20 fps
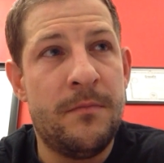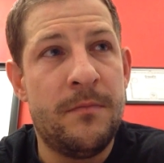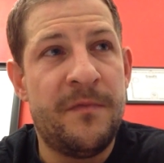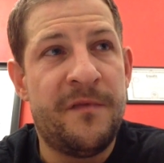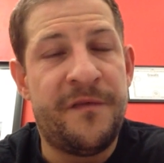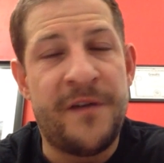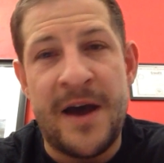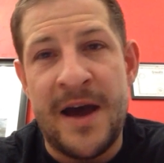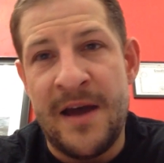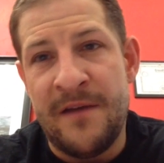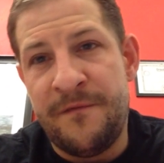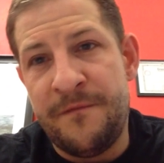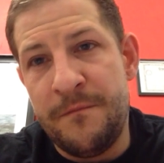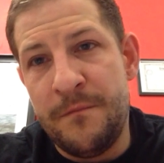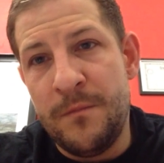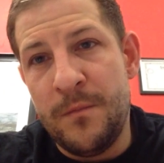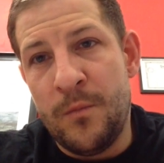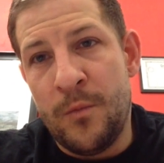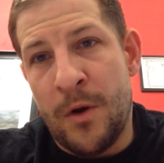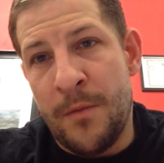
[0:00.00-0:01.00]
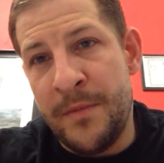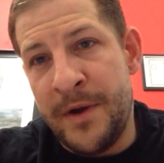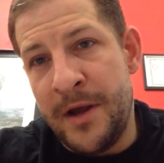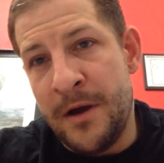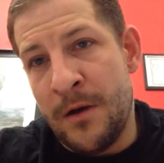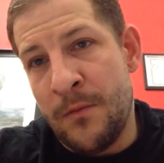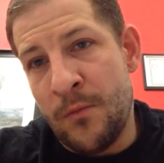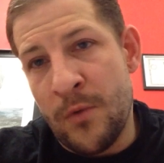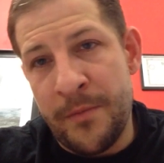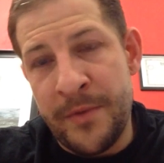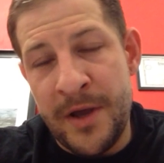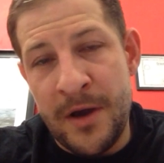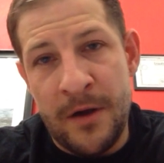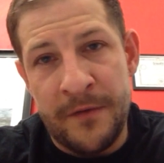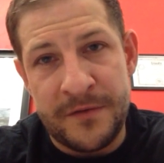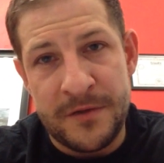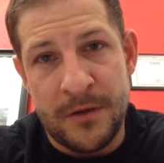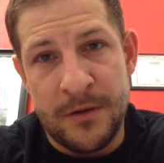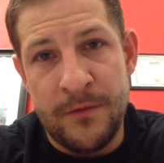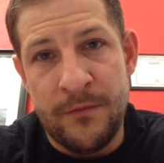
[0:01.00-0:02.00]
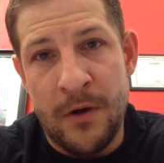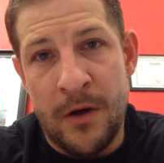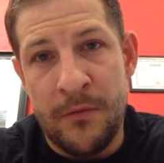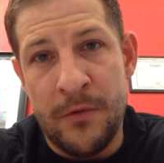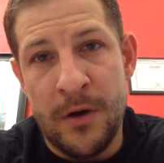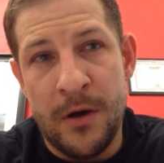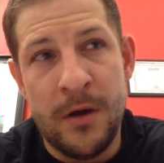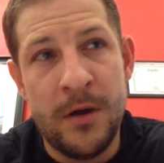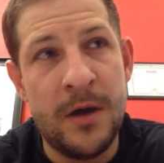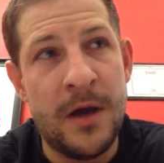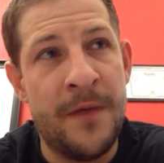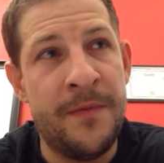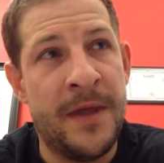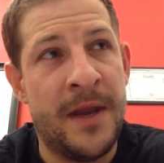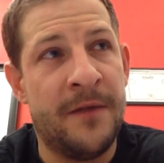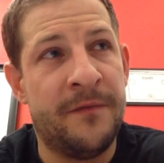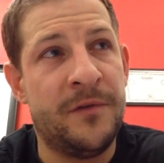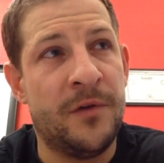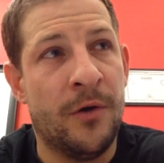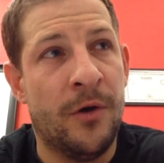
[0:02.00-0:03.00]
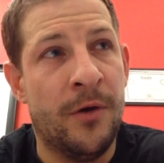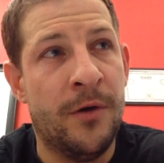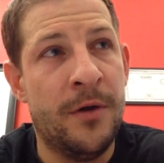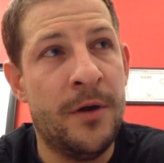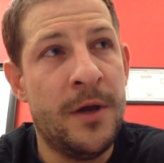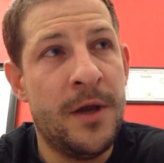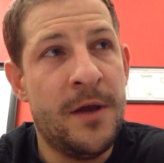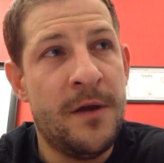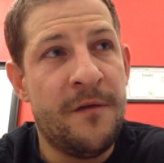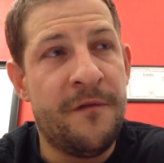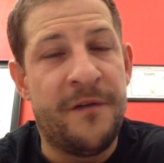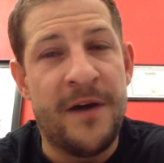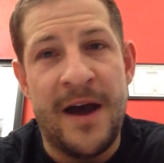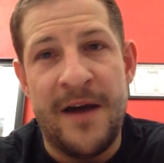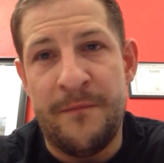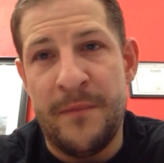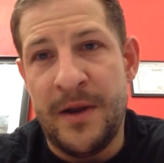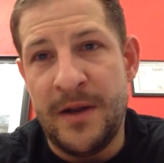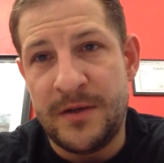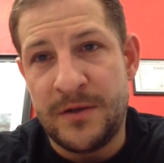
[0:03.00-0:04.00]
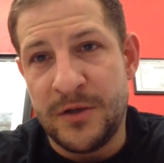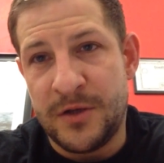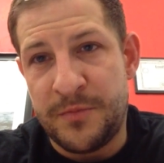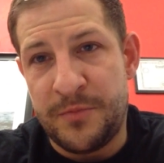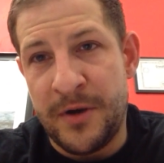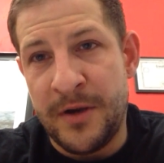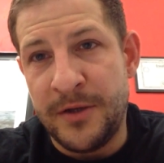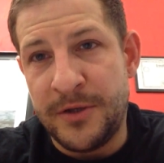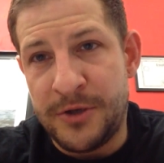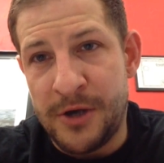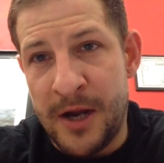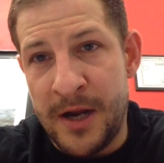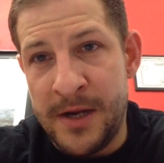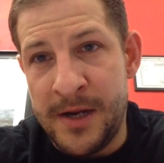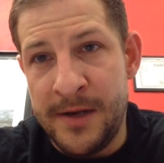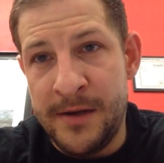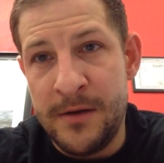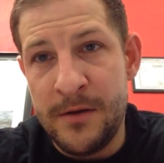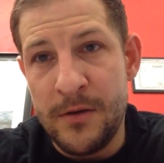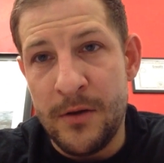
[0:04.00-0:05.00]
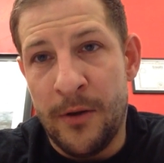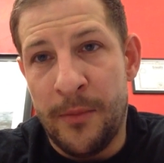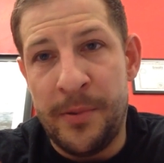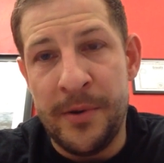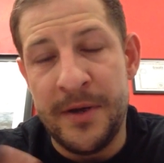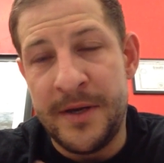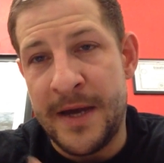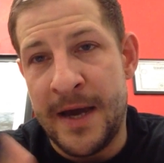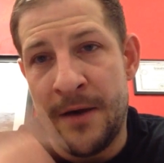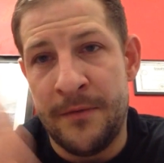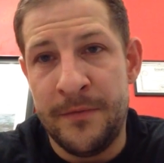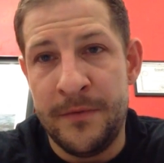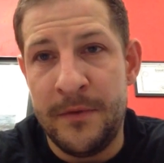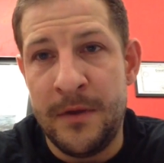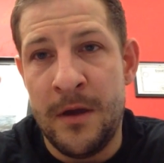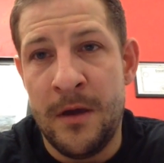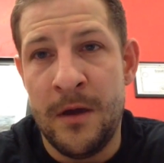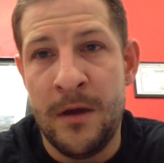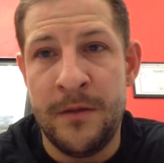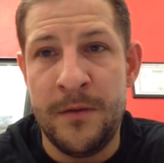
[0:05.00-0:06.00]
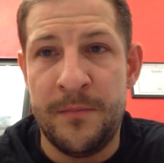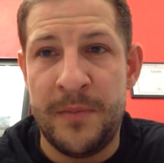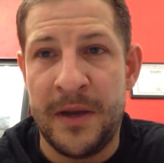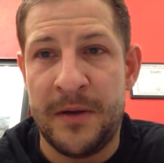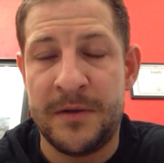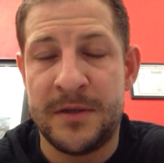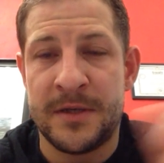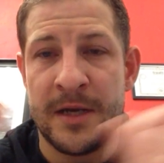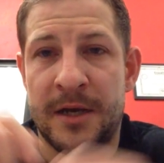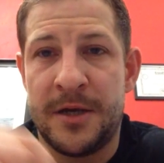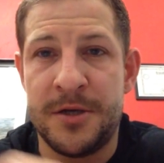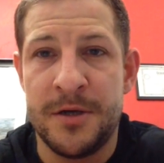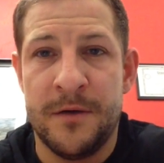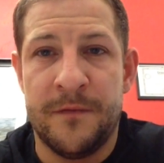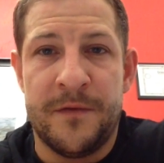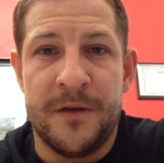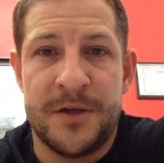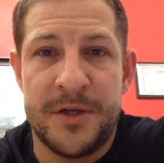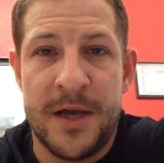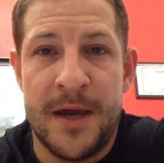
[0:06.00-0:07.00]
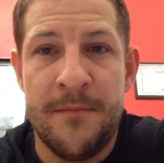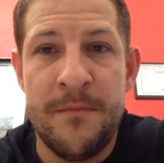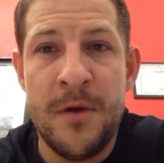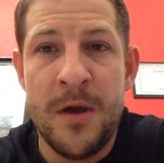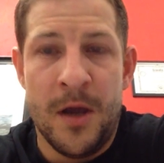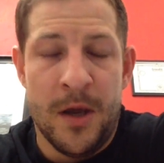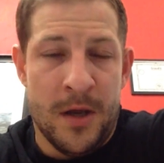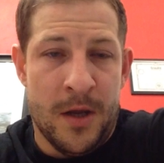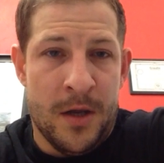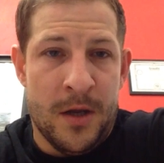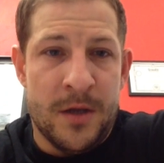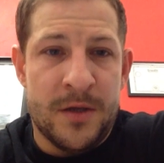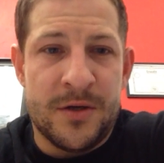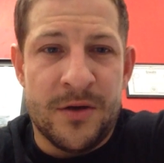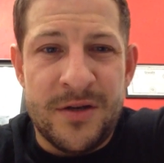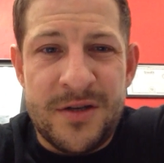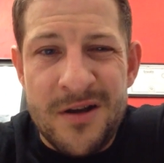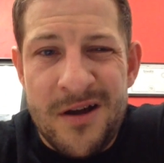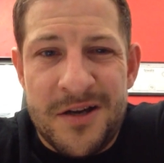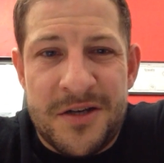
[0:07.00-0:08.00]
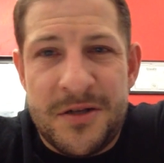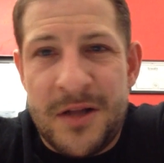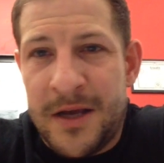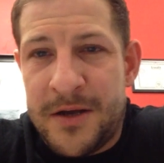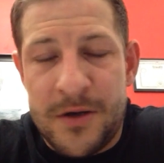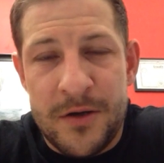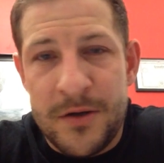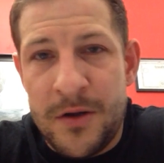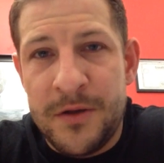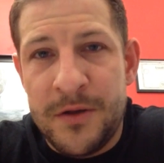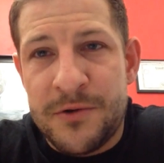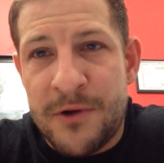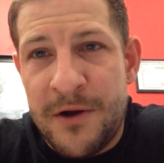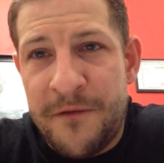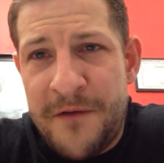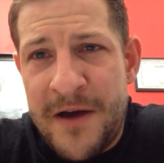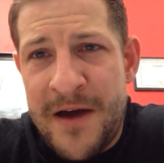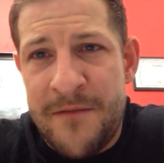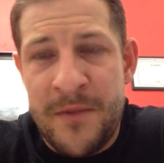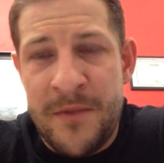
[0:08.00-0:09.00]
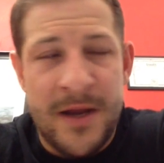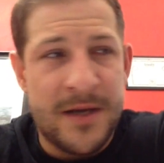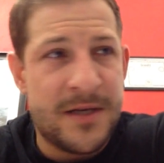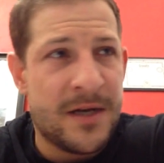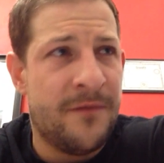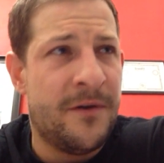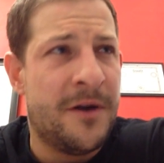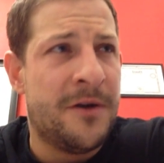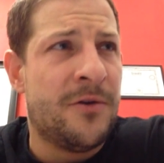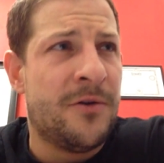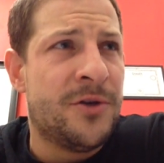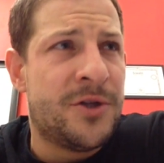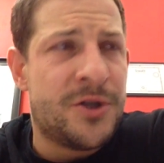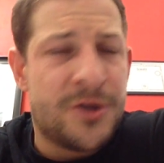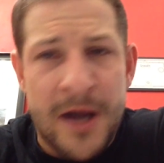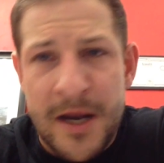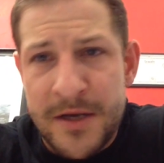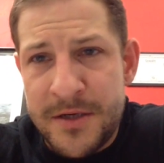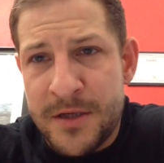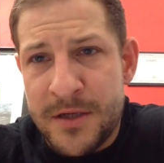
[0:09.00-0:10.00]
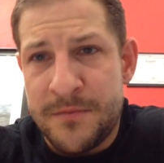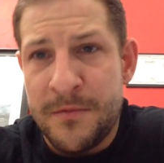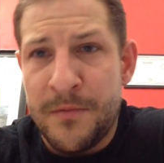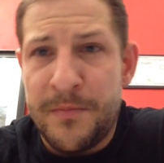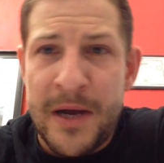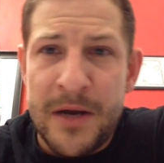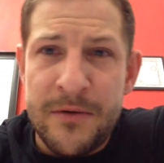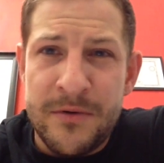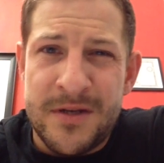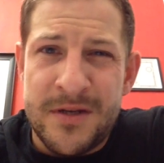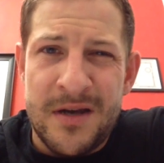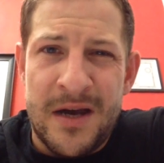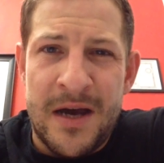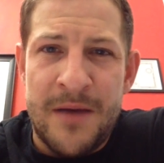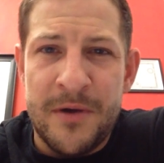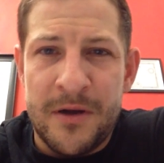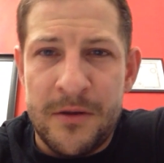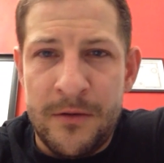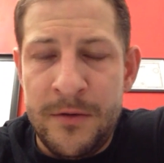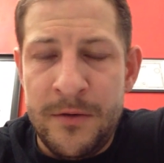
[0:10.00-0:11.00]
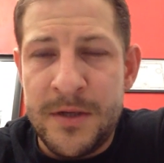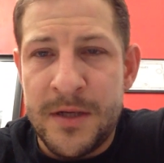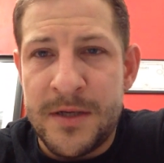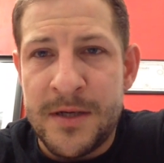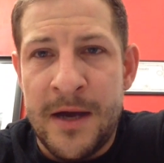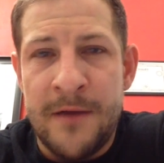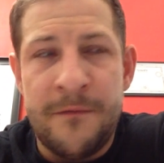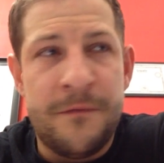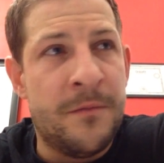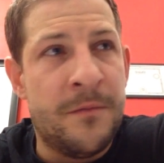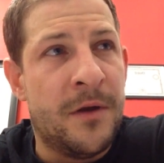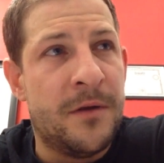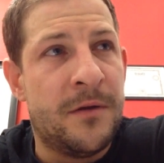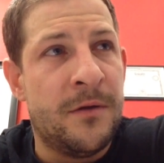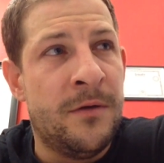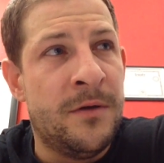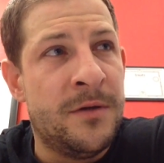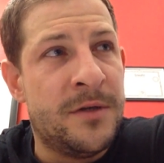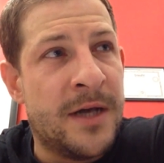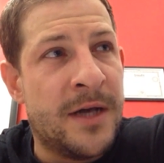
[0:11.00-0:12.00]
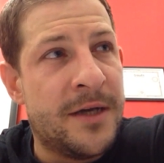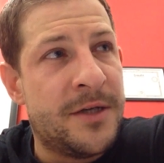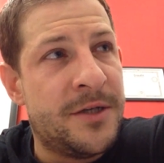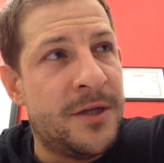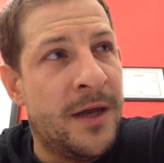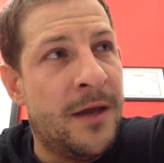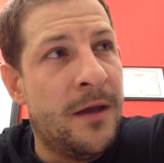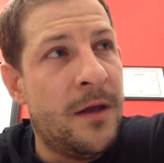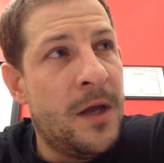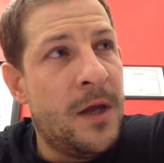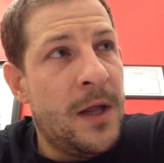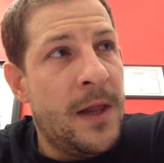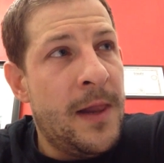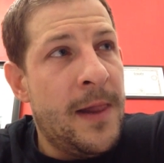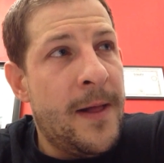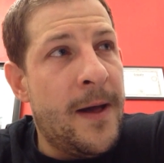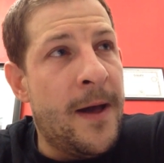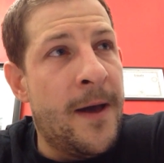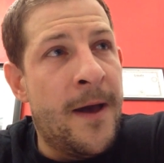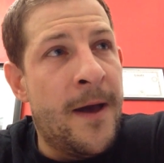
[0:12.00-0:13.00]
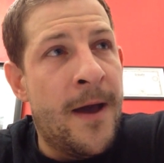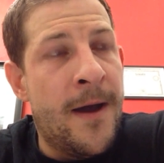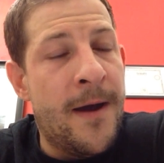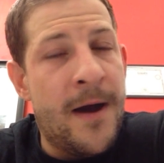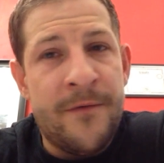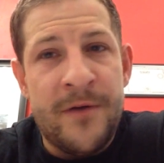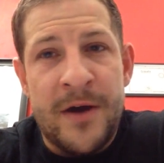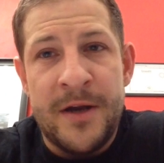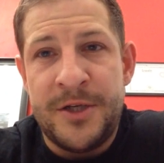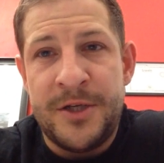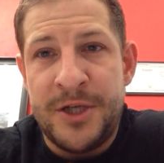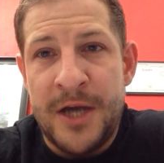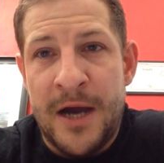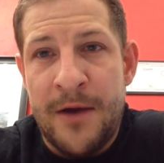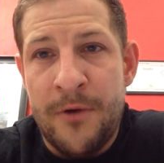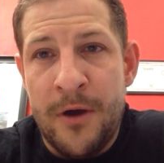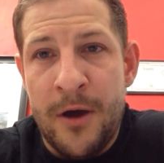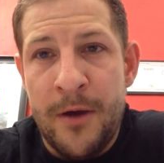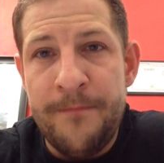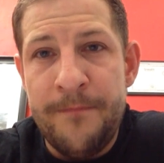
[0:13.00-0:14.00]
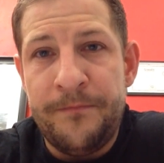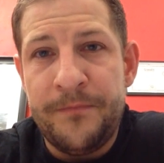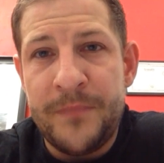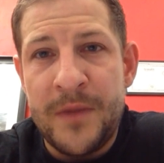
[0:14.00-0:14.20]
5 1 minute on 1 minute offs on the rower, and then I've done 5 minutes of sprint training up and down the big section of the gym. So it's nice, like only 25 minutes, and I've had a good stretch because my back was tight, my glutes are tight from not doing jack shit. I've had a shower,